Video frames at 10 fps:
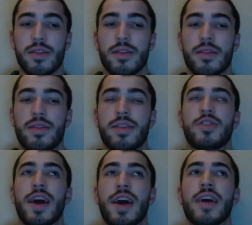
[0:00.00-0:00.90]
The
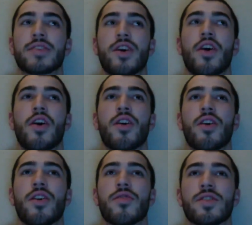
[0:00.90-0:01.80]
Jazz
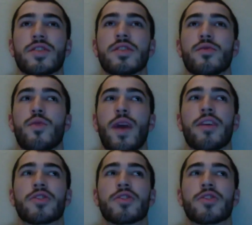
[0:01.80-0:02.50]
this is a rare